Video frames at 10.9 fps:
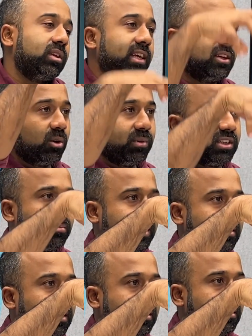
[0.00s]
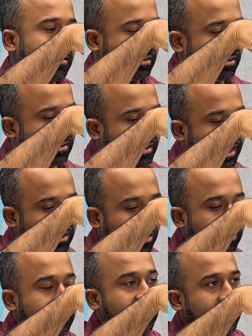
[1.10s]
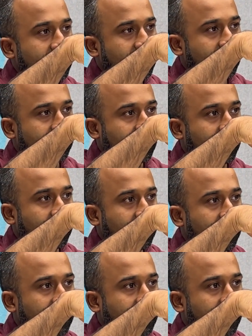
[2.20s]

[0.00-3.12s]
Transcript: So the economics makes sense. The technology attention is there.